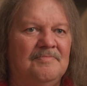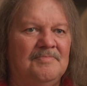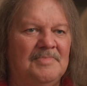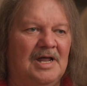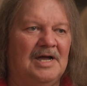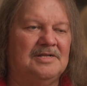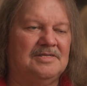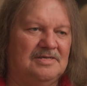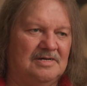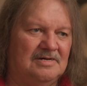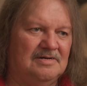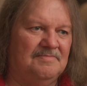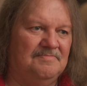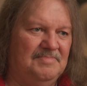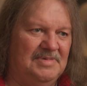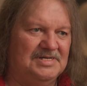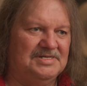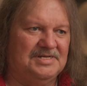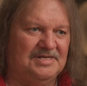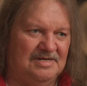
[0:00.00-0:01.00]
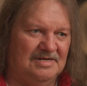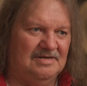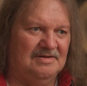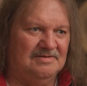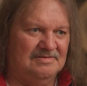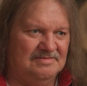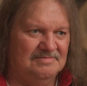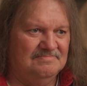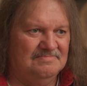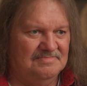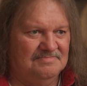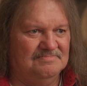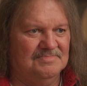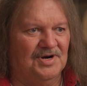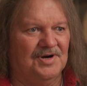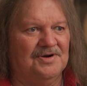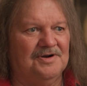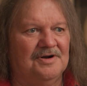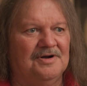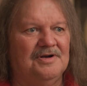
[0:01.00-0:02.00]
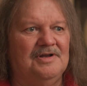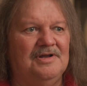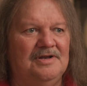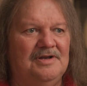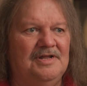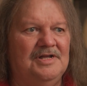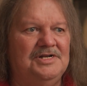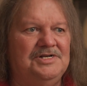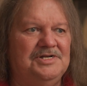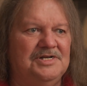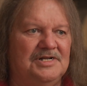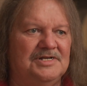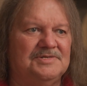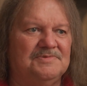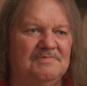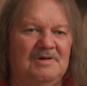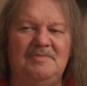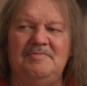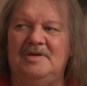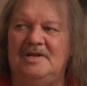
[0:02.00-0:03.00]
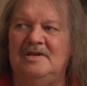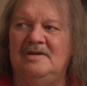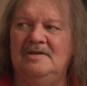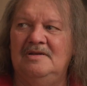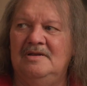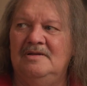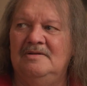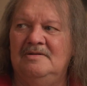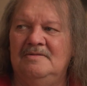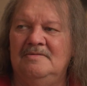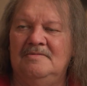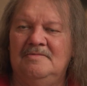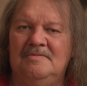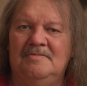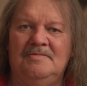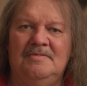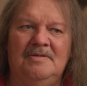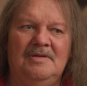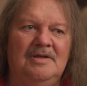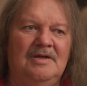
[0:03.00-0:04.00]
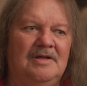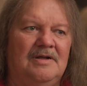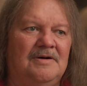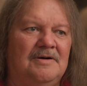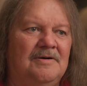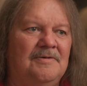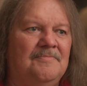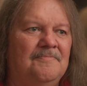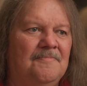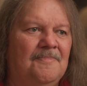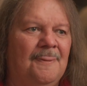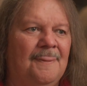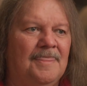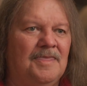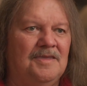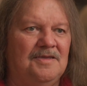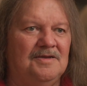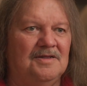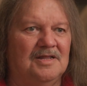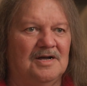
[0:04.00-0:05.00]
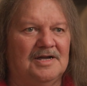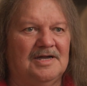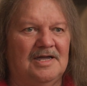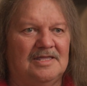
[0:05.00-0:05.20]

like the missing, murdered indigenous women. You know, you look